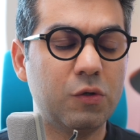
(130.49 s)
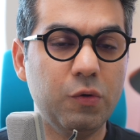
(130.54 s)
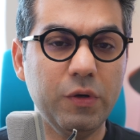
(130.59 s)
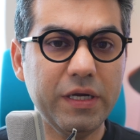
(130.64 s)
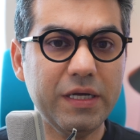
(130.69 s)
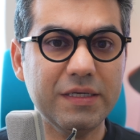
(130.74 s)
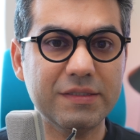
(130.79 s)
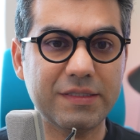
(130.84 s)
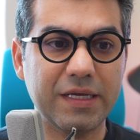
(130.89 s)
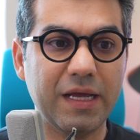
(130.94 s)

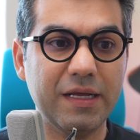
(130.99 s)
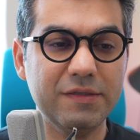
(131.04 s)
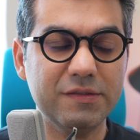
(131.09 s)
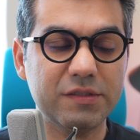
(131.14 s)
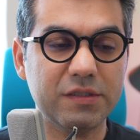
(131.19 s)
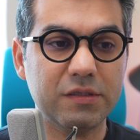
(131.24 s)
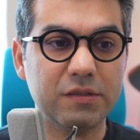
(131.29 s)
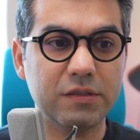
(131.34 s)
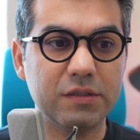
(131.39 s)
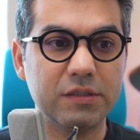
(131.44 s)
quickest
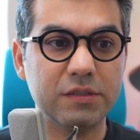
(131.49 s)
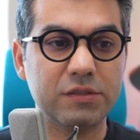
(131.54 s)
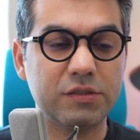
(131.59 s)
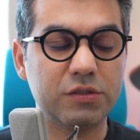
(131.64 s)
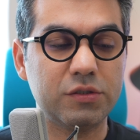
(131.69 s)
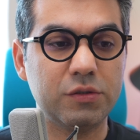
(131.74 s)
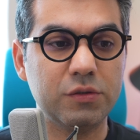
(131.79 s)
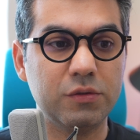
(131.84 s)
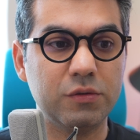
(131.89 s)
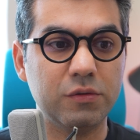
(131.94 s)
answer
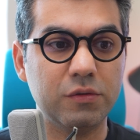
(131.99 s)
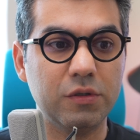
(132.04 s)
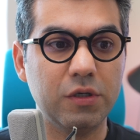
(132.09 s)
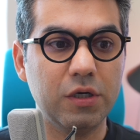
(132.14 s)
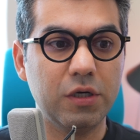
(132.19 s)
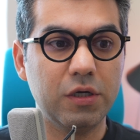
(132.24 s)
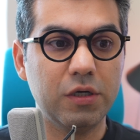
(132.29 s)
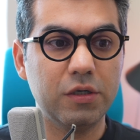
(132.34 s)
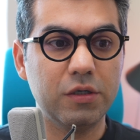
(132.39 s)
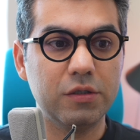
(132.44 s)
is to
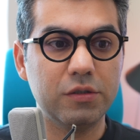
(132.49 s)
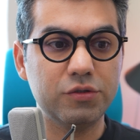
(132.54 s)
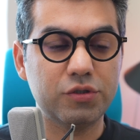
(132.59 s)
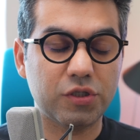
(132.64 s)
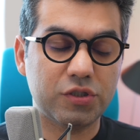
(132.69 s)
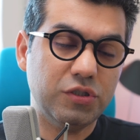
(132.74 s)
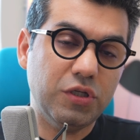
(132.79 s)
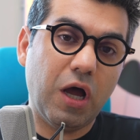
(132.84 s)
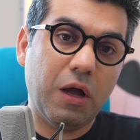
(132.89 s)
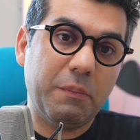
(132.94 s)

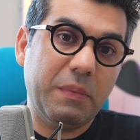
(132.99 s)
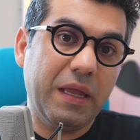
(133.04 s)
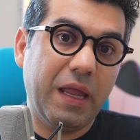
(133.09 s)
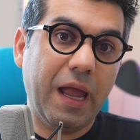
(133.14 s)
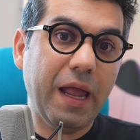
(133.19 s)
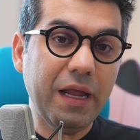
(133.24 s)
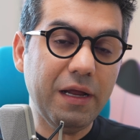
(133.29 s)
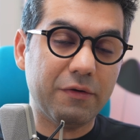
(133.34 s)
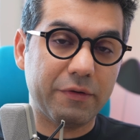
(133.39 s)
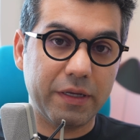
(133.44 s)
just not be
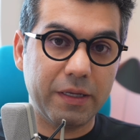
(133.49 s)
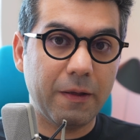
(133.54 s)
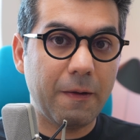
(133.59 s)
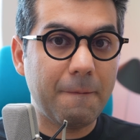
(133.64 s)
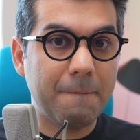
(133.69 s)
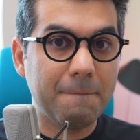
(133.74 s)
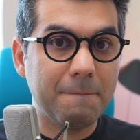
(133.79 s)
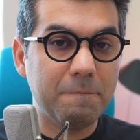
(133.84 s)
angry,